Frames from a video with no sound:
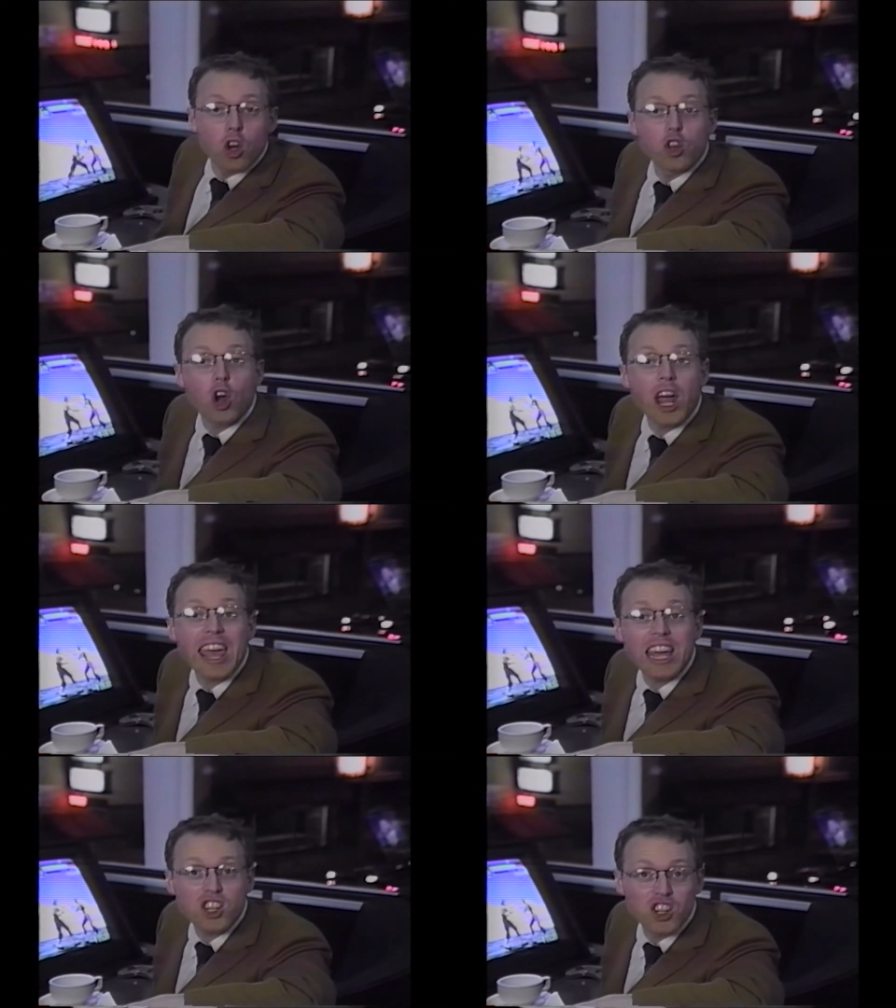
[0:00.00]
your
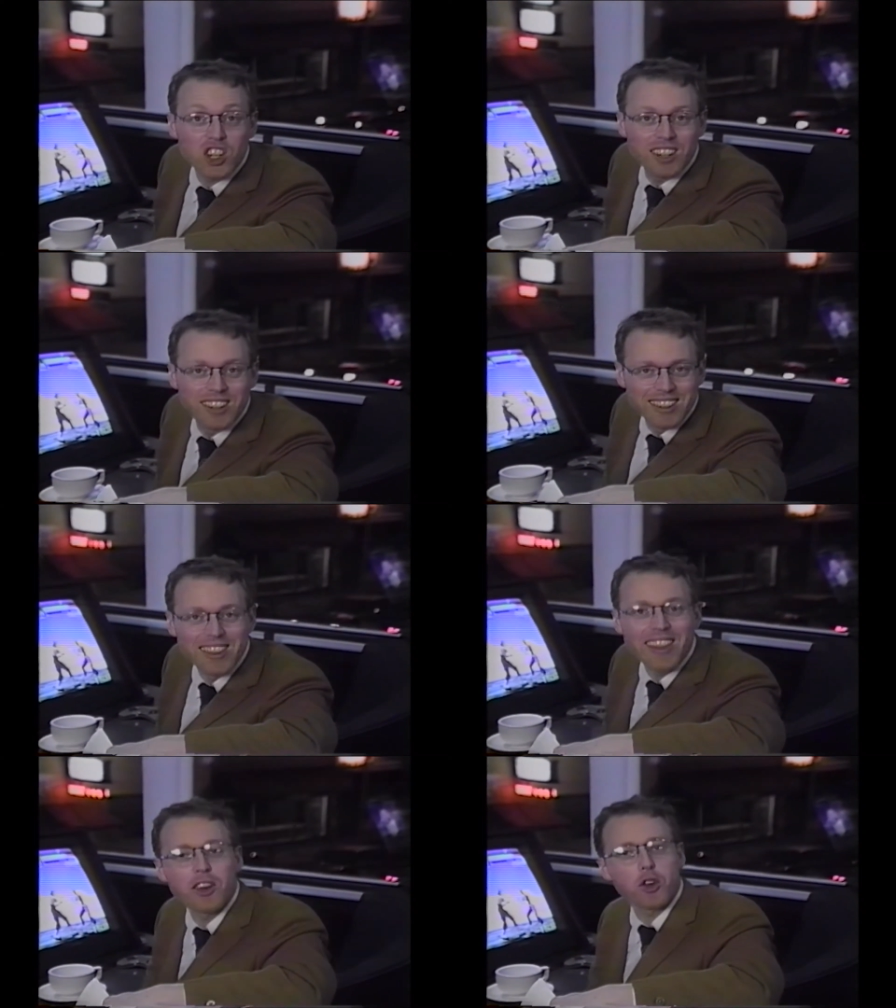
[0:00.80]
H,
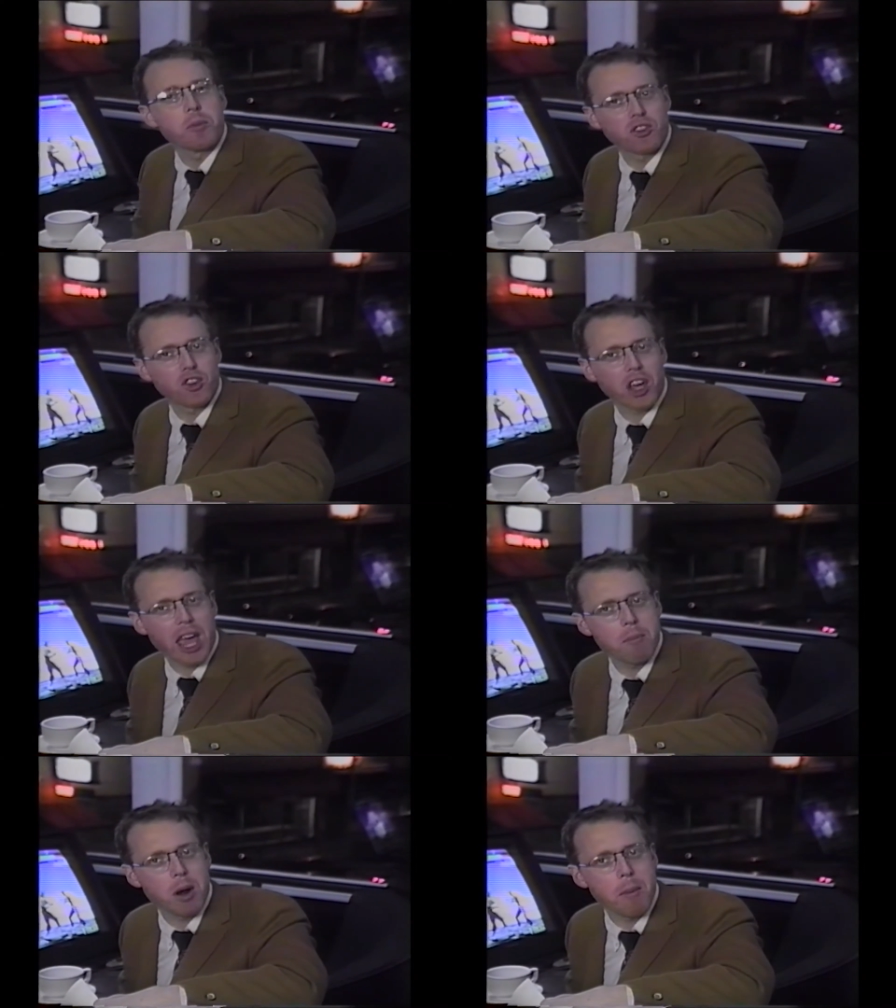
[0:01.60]
thank you, Mr.
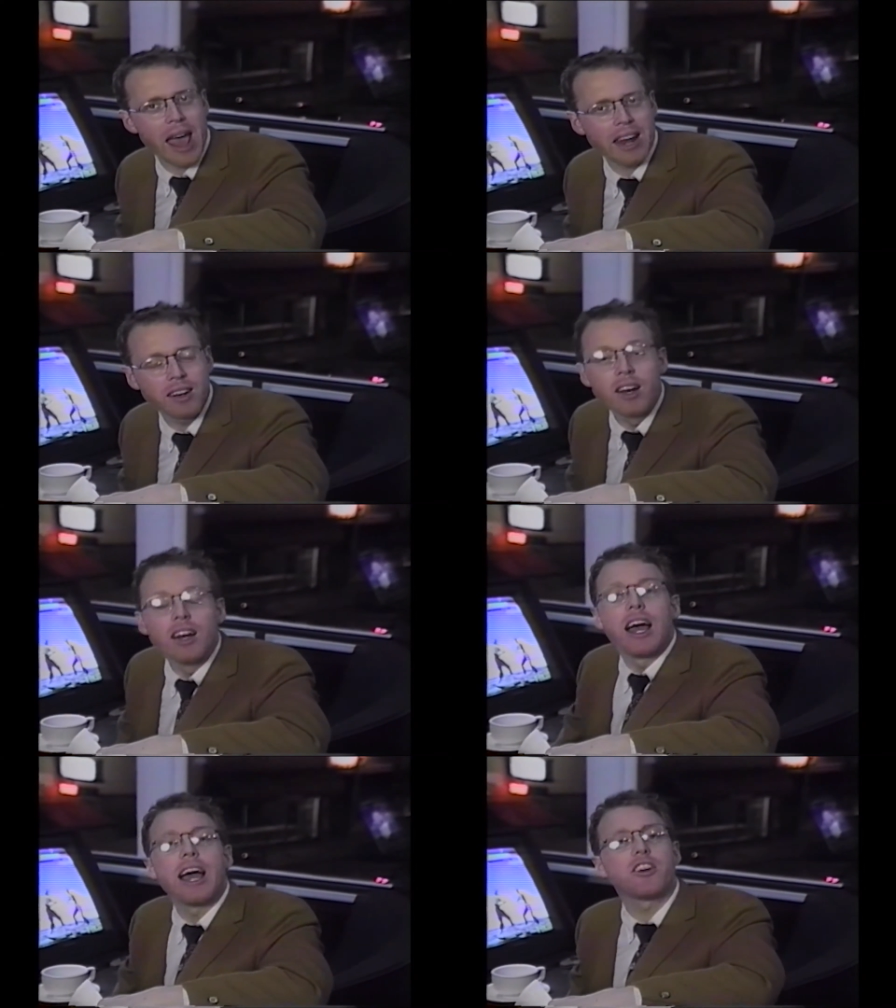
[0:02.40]
Cameraman,
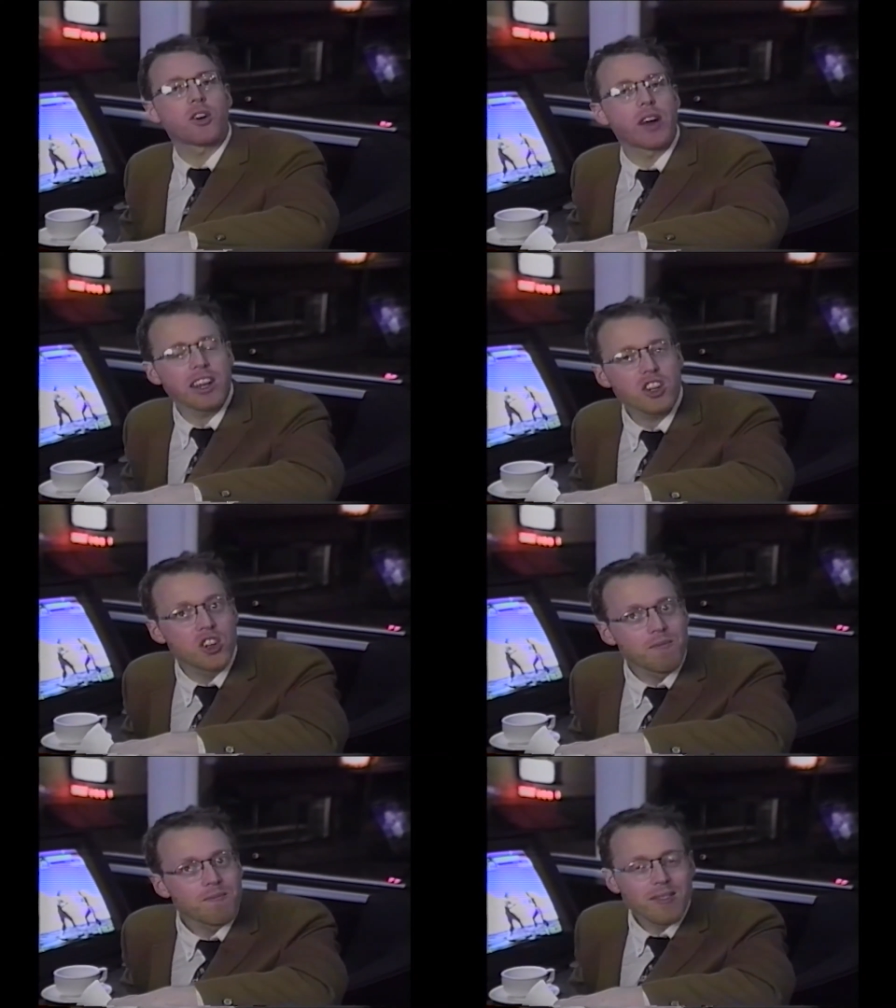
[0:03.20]
and your age
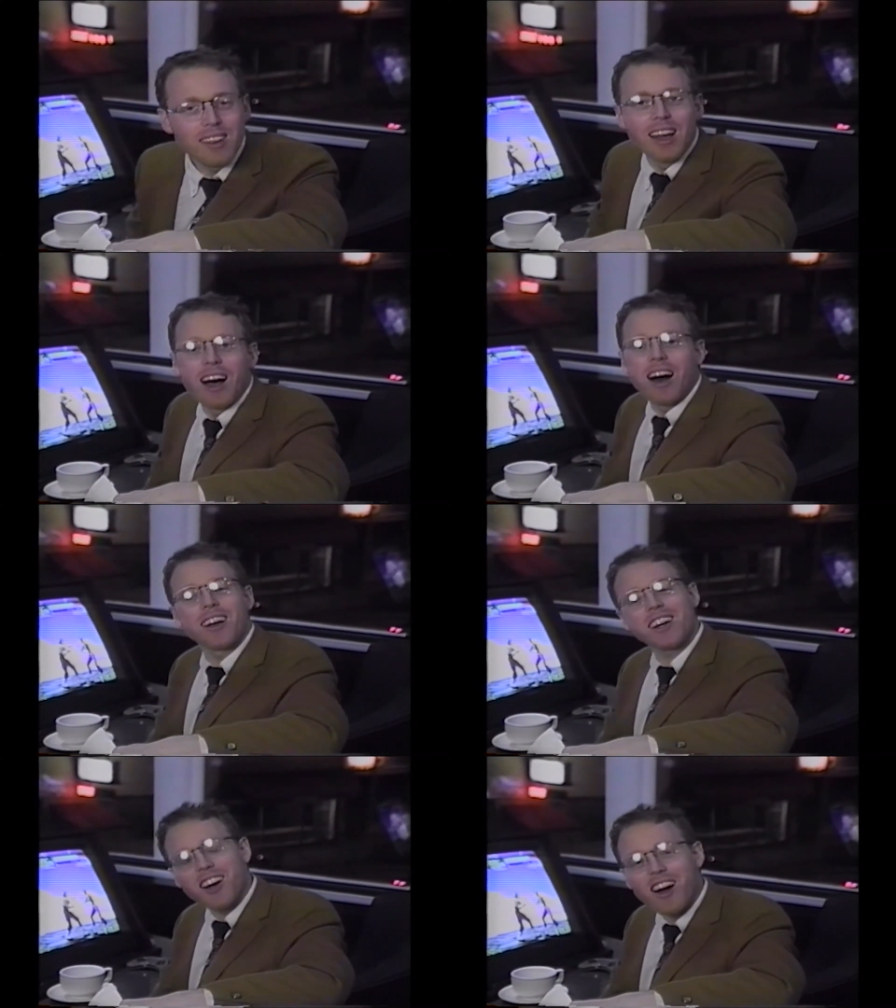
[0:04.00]

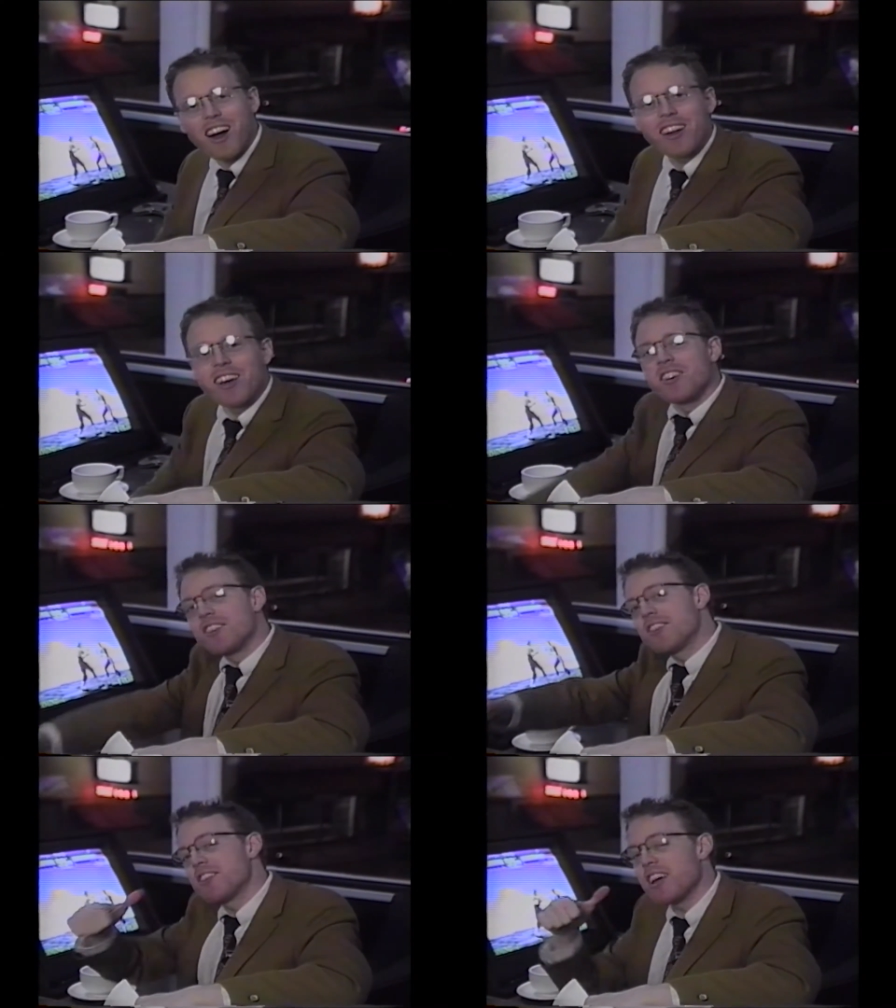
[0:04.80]
on a card,
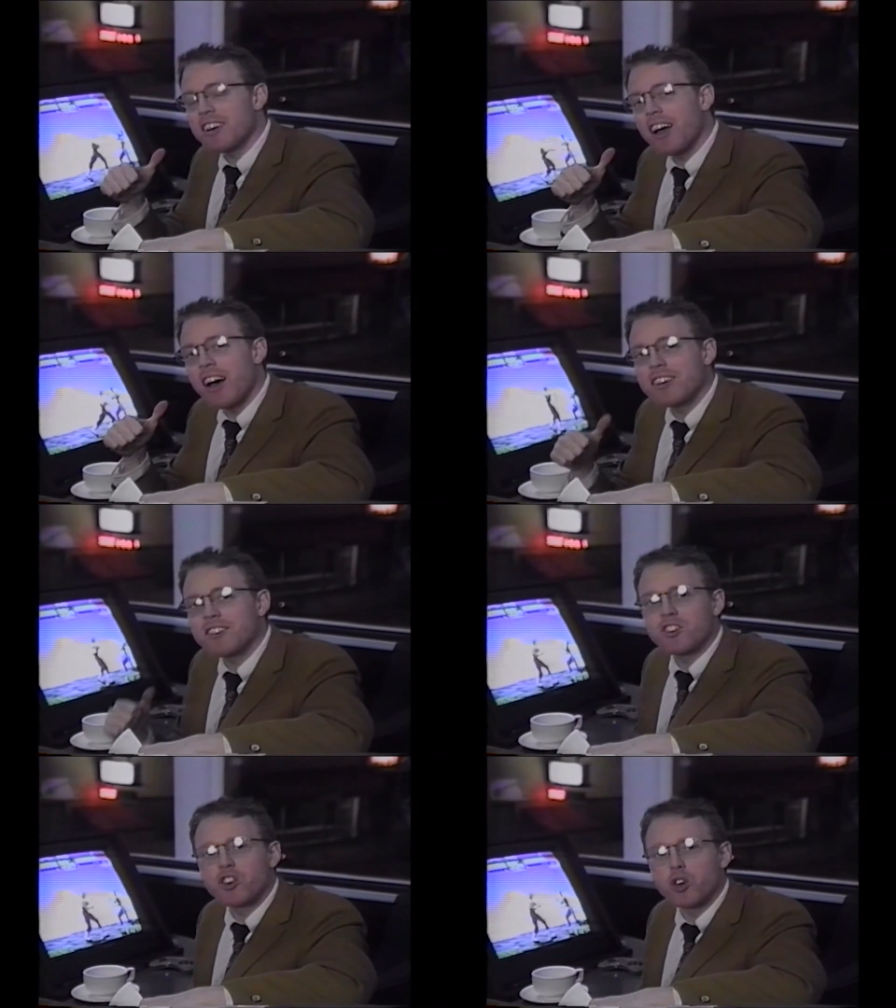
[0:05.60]
send it to
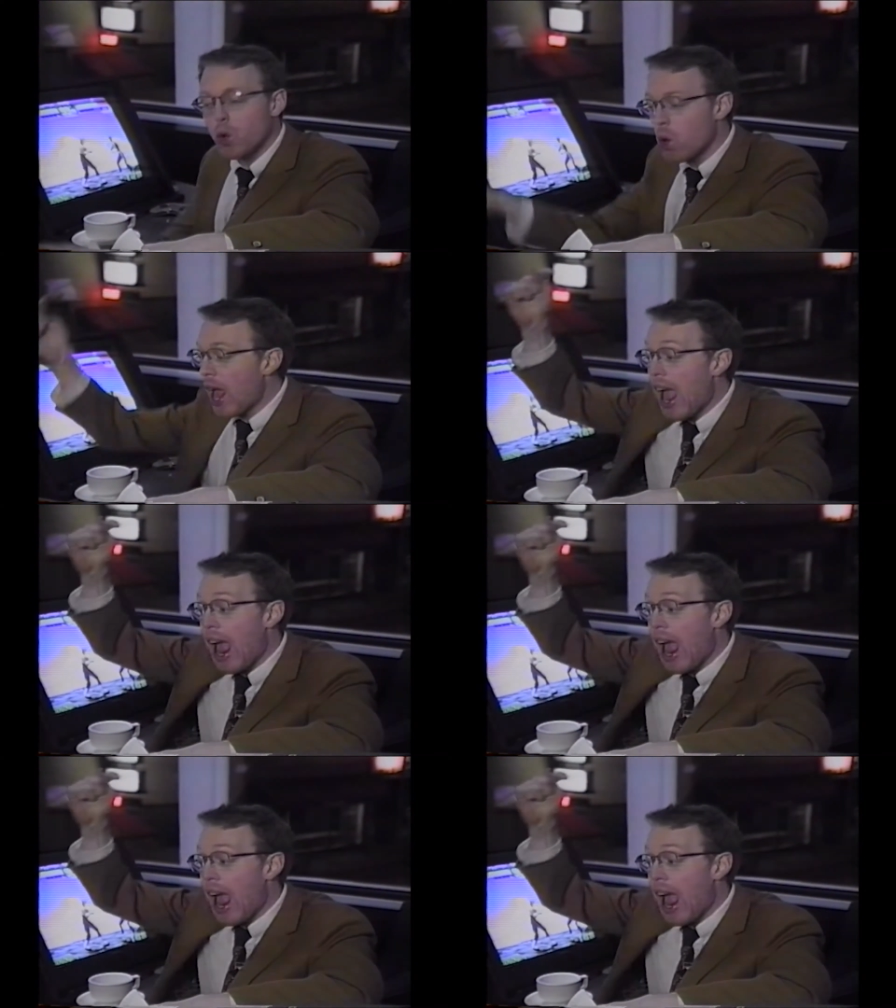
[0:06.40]
us to